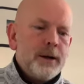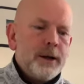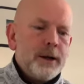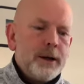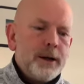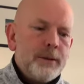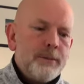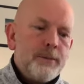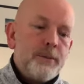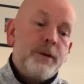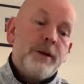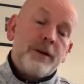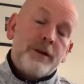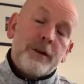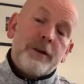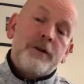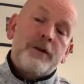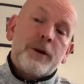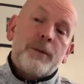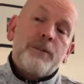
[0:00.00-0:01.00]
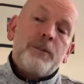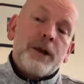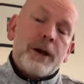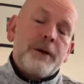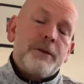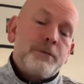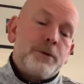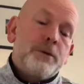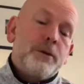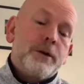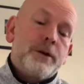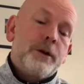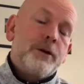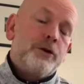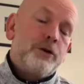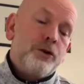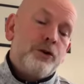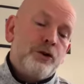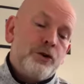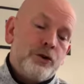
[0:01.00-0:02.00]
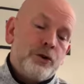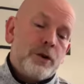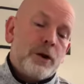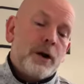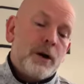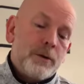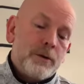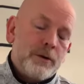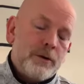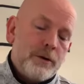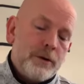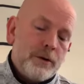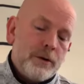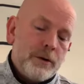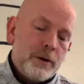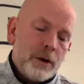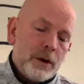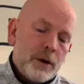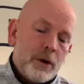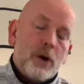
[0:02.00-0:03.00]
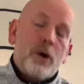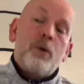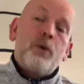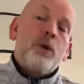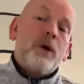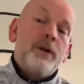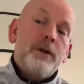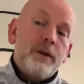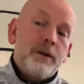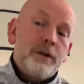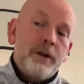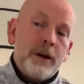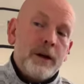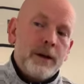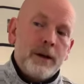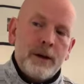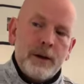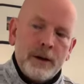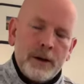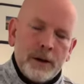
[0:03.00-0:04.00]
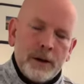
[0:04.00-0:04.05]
But just sometimes people are not too sure how to, or what to say,